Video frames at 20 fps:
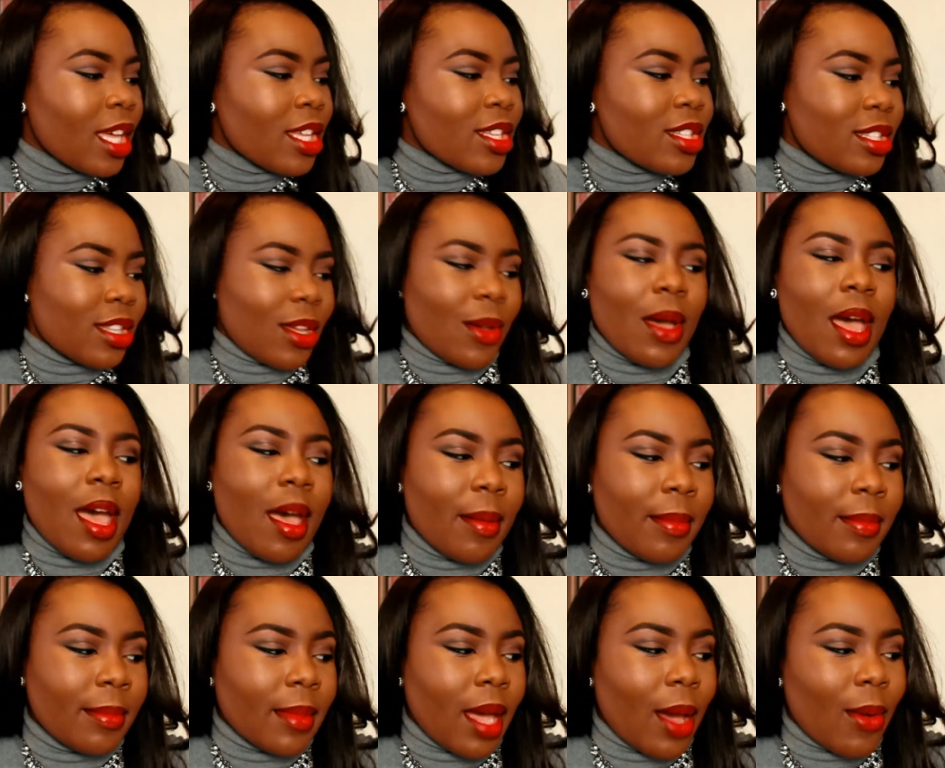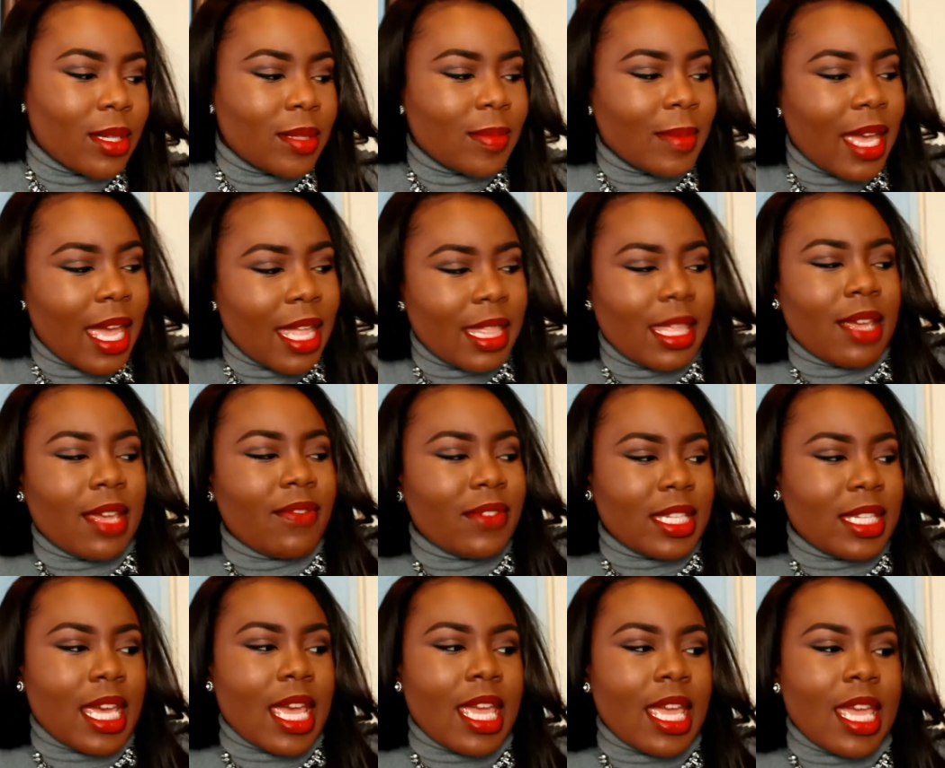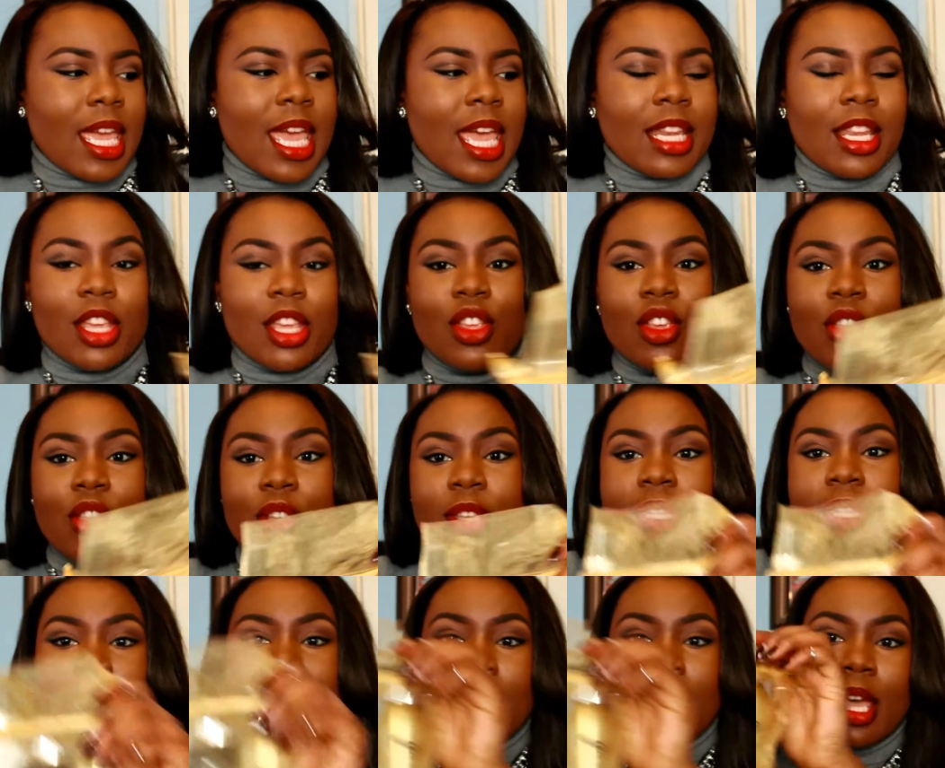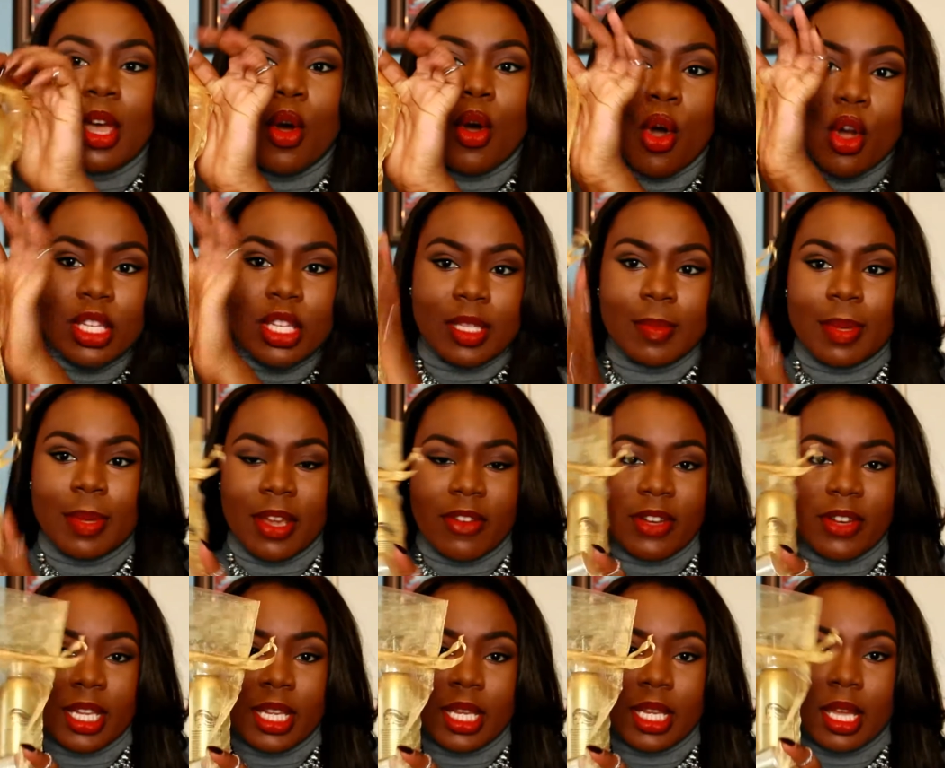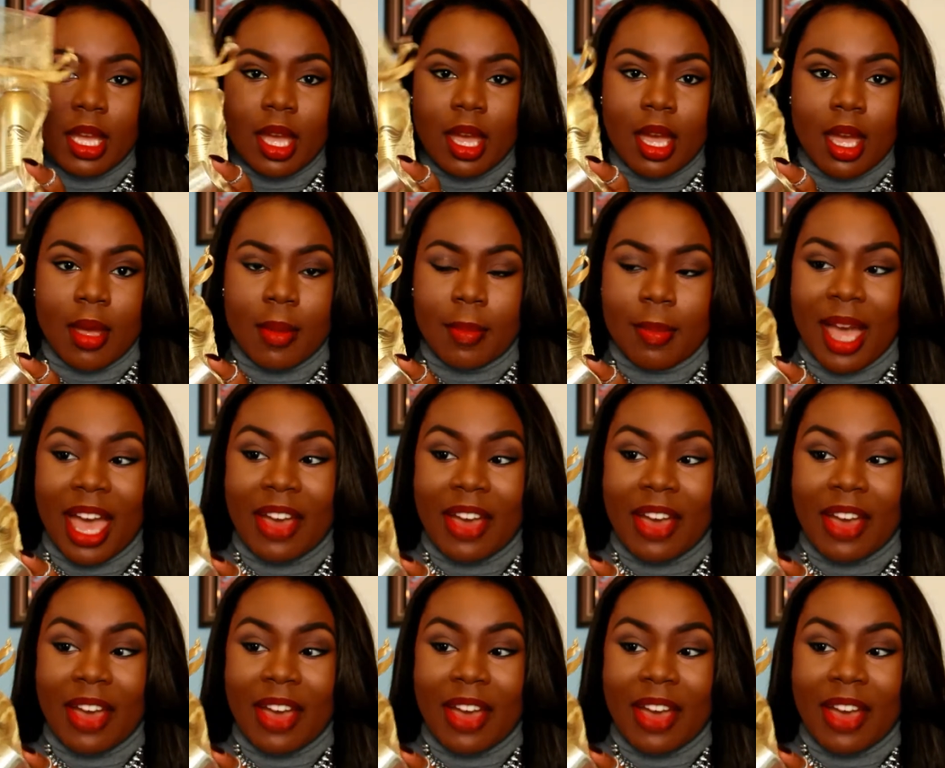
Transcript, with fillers: So um, I washed my hair the other day and I used the AudyBerry um,